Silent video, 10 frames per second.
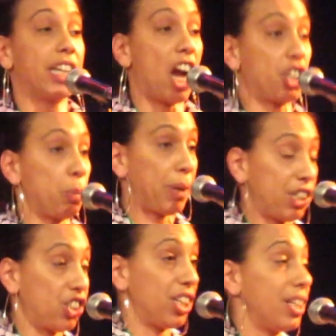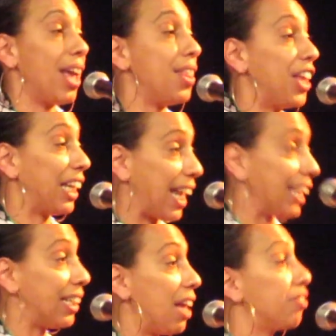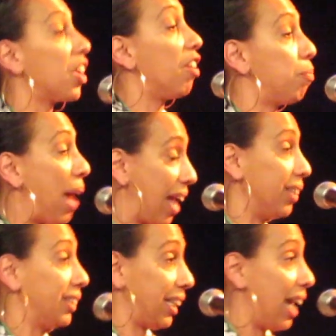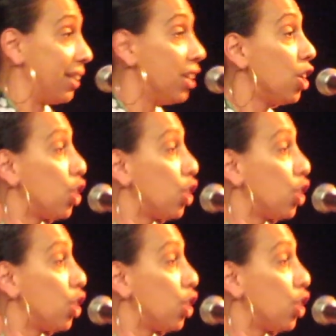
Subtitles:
the occupation, and the land left of Palestine.